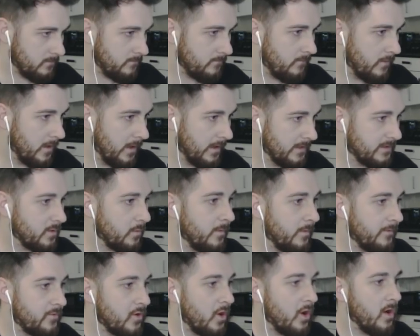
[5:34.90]
right so
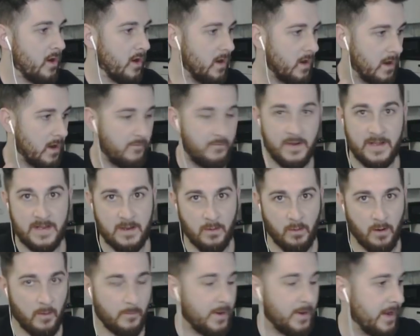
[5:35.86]
we've got a
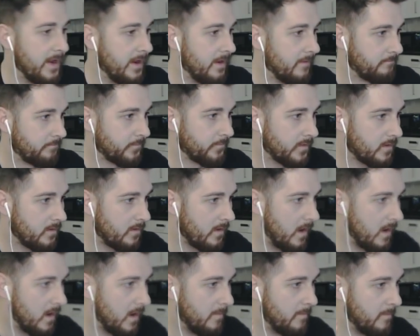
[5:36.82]
video up here
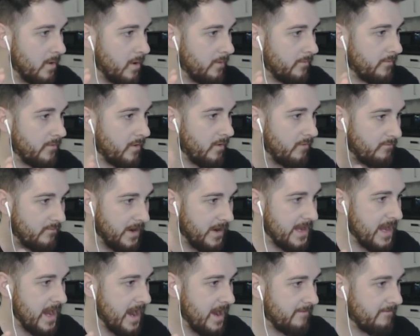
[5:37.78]
um, of
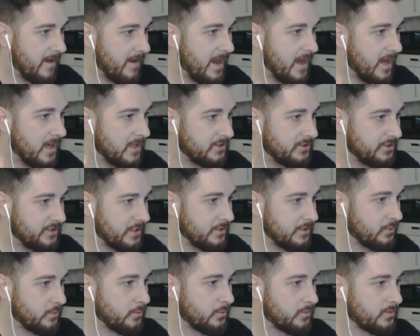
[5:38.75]
Reinier
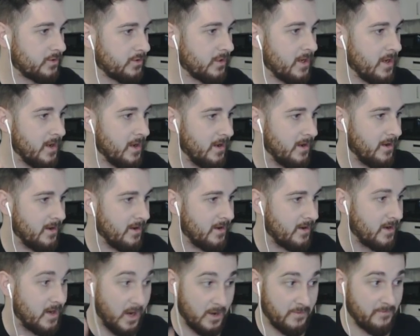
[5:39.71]
Jesus
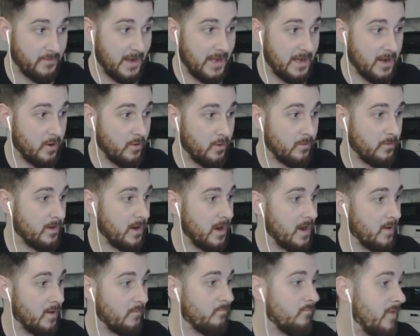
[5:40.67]
Carvalho
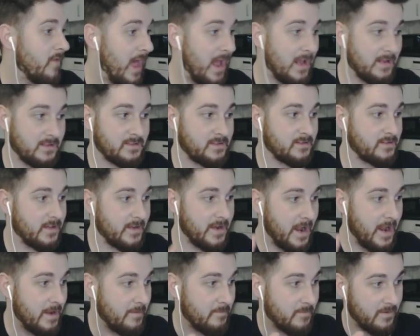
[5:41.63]
um, that's the
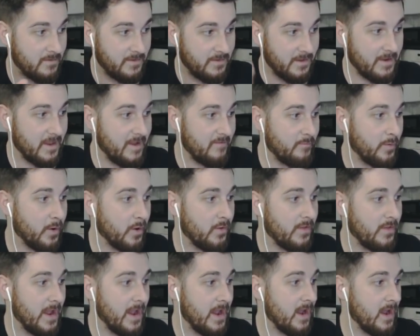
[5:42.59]
name that they put
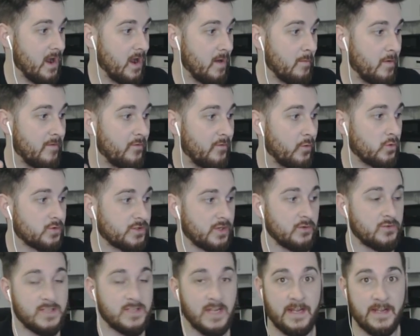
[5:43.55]
there um, I've also
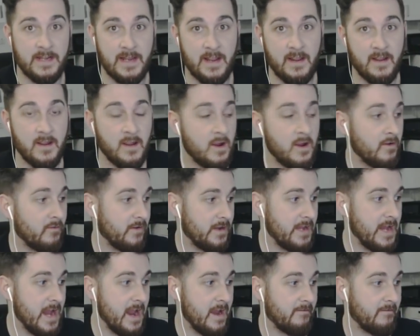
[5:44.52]
seen it
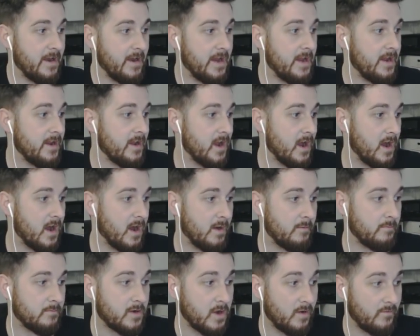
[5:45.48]
Reinier
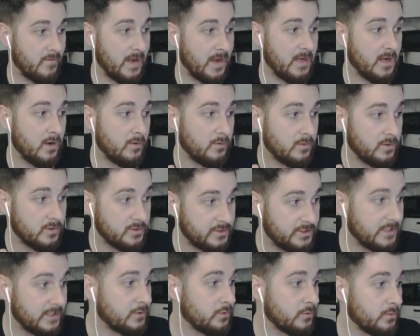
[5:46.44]
um, Carvalho
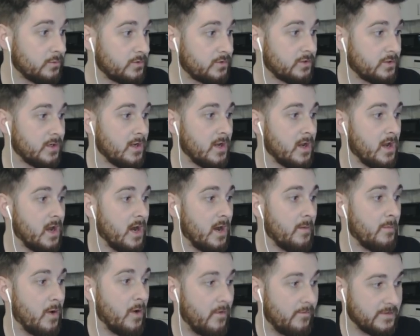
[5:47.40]
Jesus
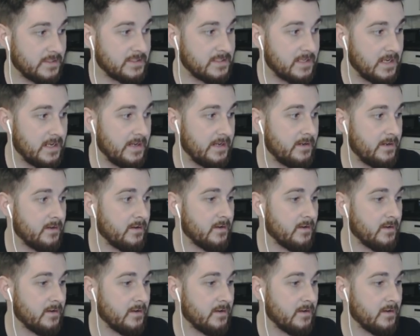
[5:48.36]
um, obviously